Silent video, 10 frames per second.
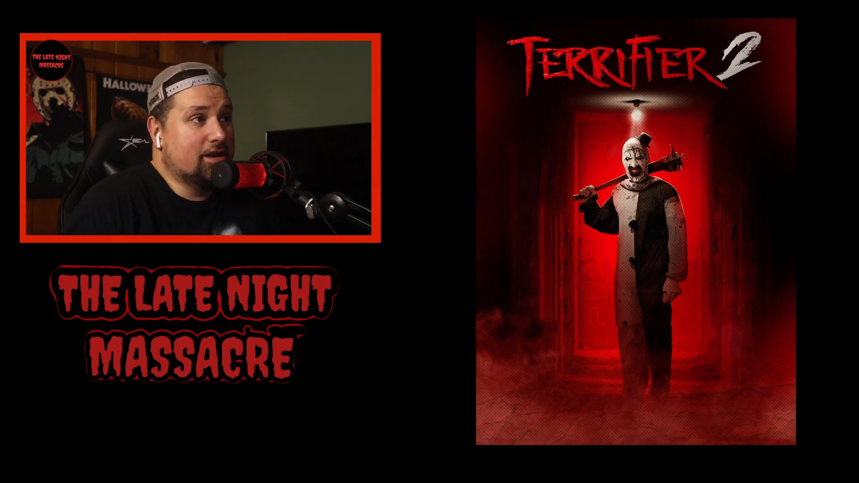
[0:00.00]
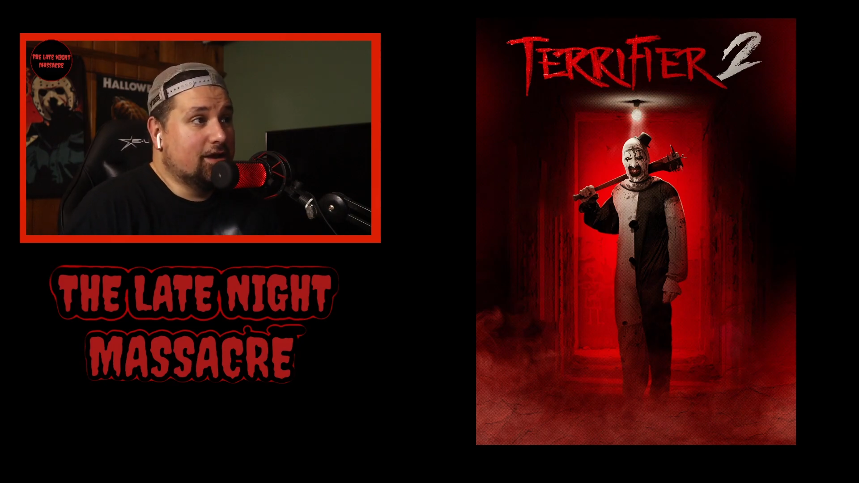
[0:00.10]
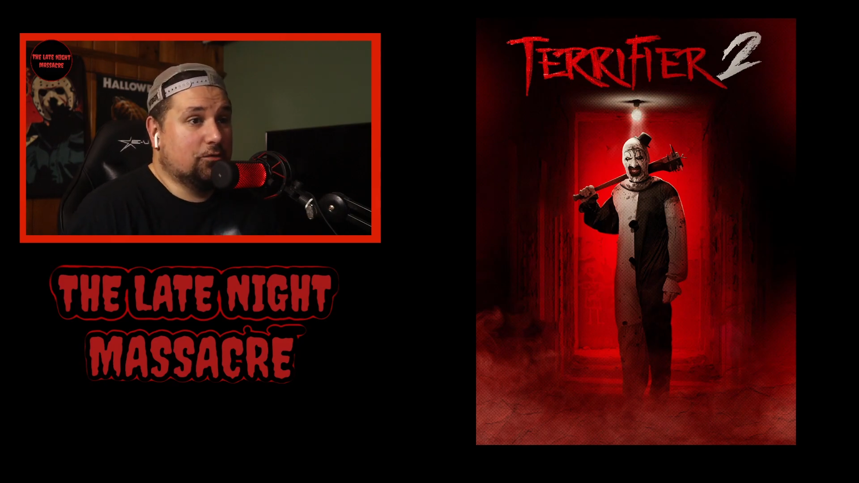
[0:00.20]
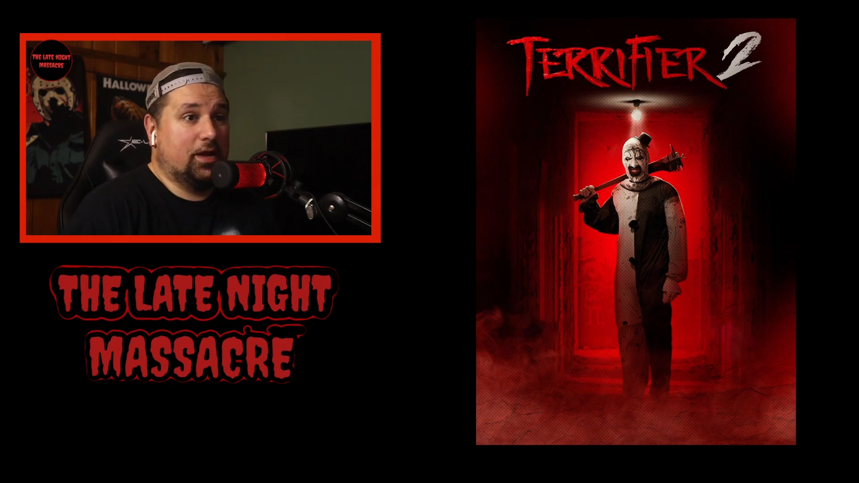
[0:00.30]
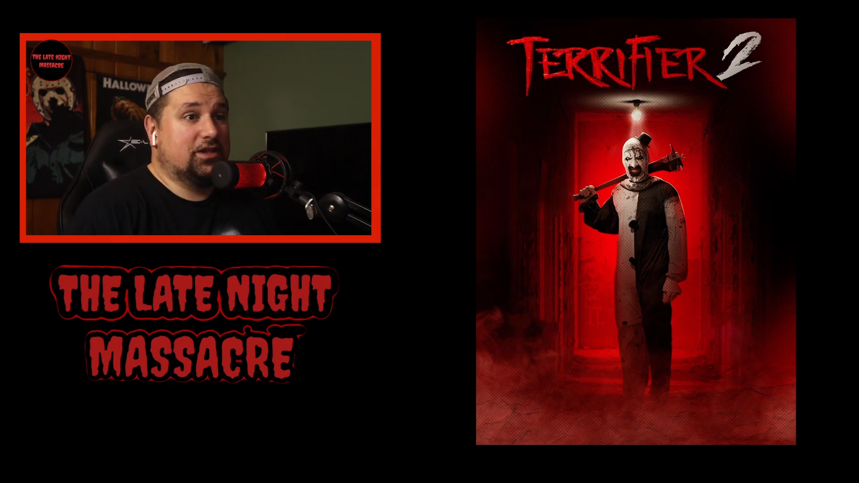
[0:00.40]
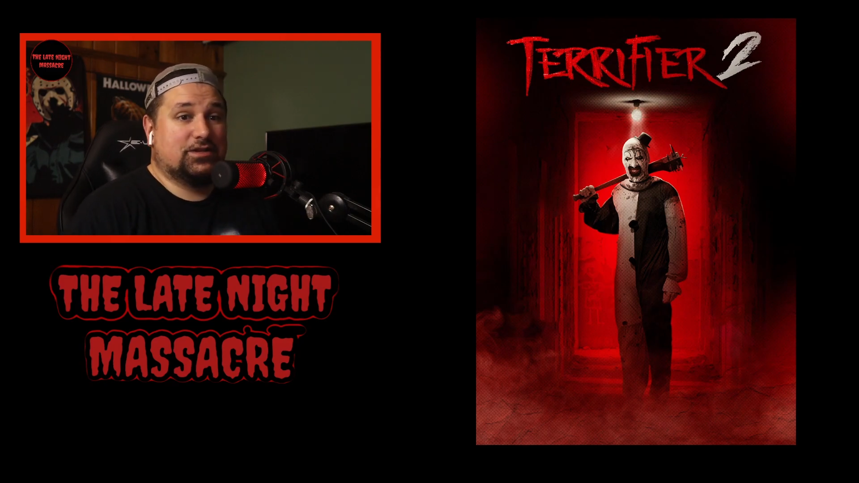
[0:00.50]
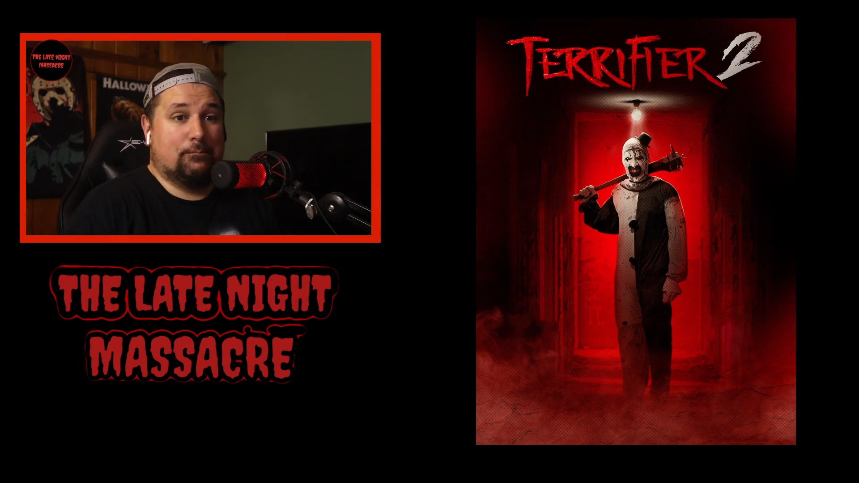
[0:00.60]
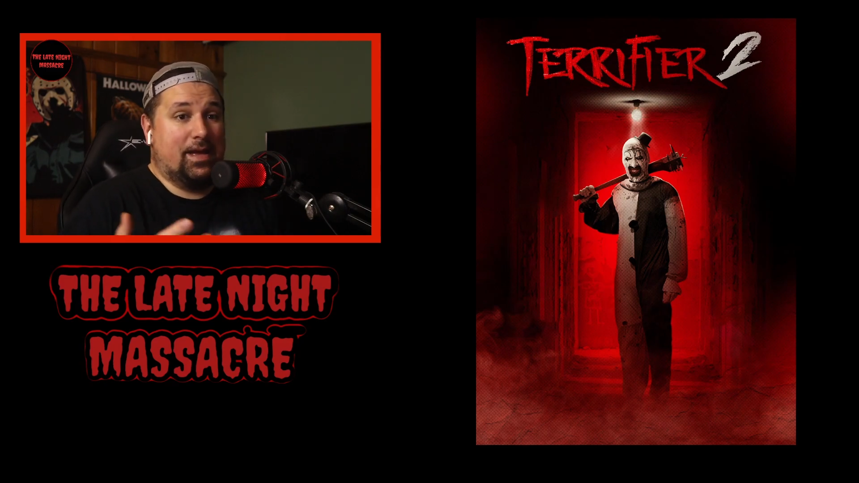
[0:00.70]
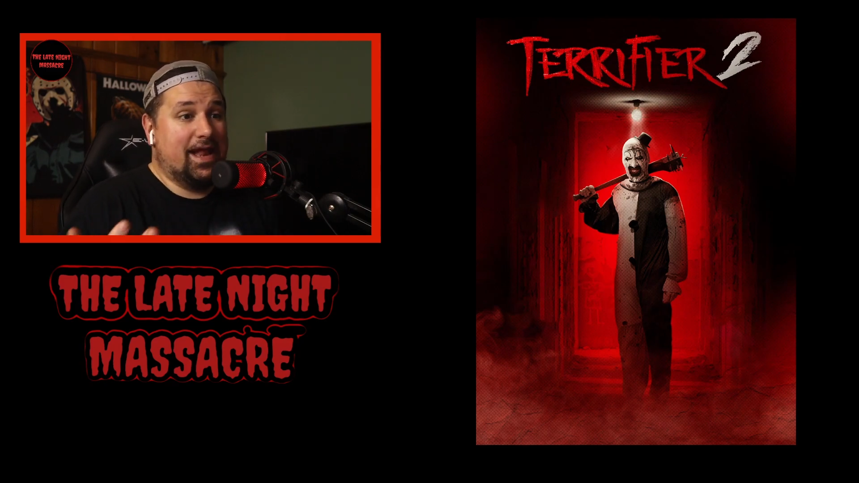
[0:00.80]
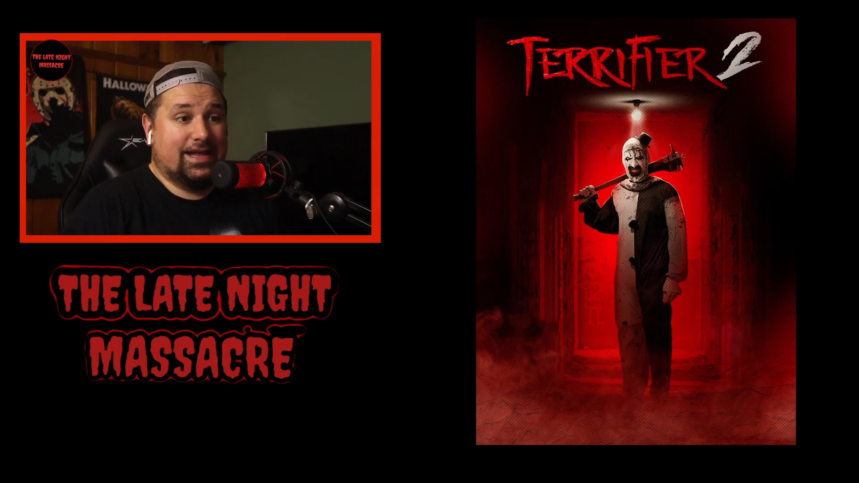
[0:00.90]
creates the
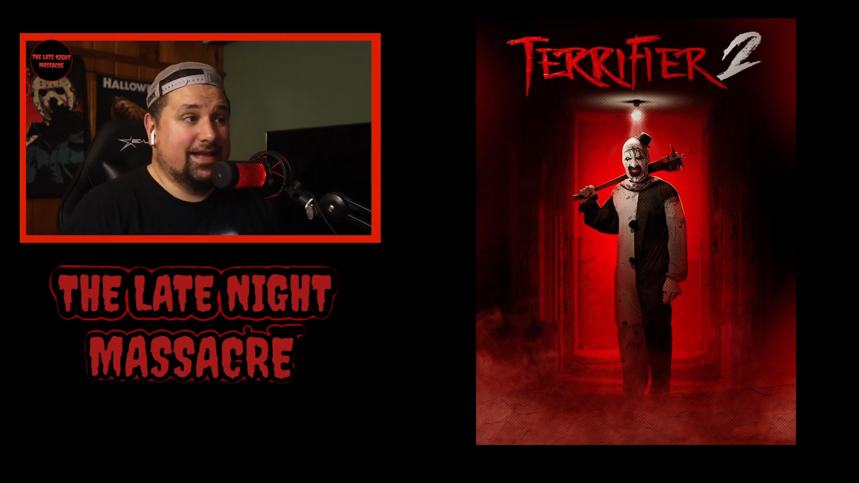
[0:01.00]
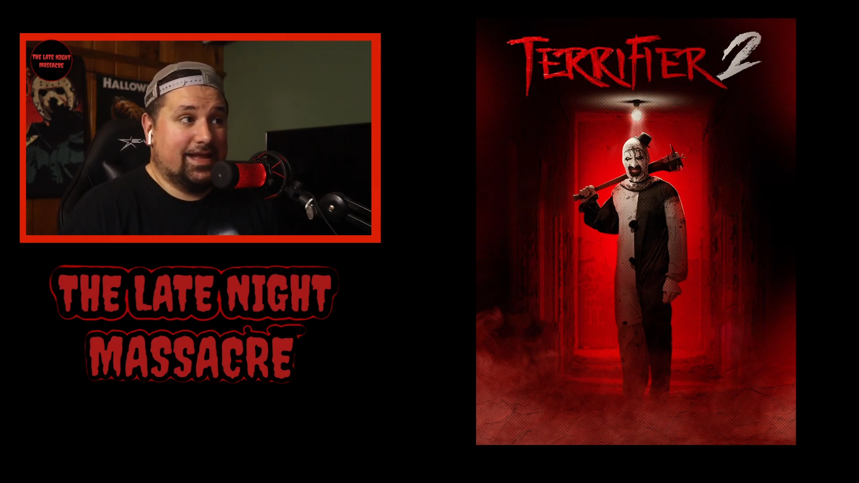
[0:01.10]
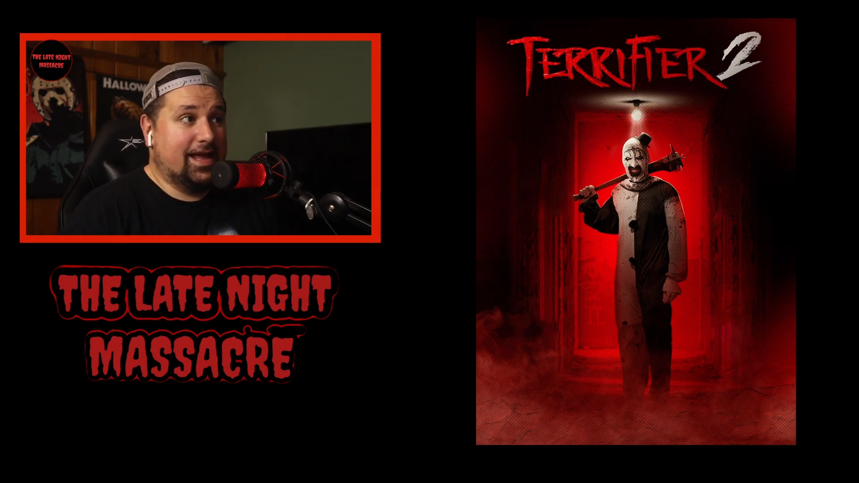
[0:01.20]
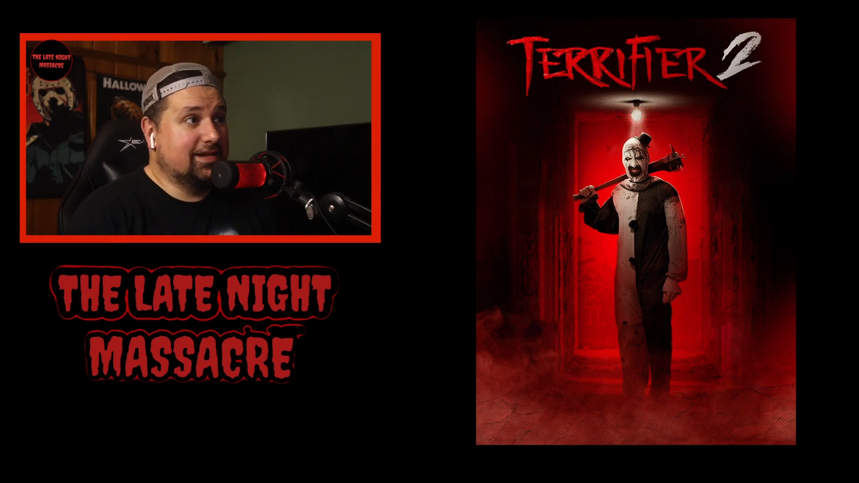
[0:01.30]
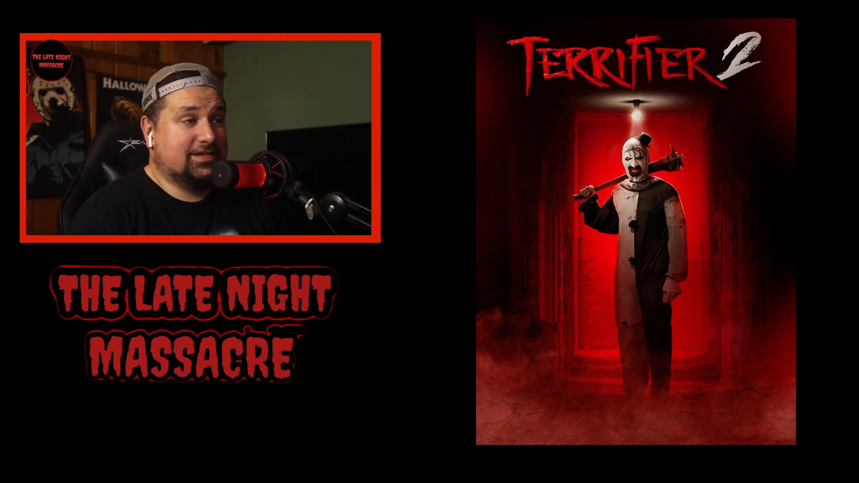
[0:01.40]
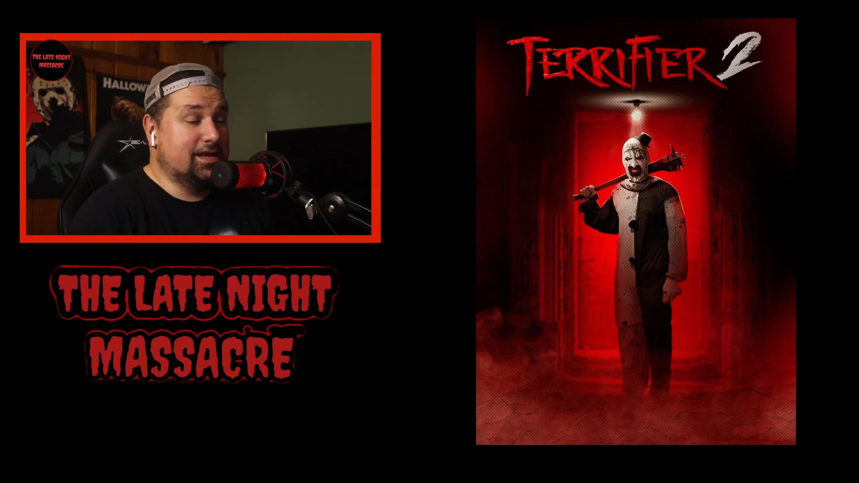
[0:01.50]
mannequin heads.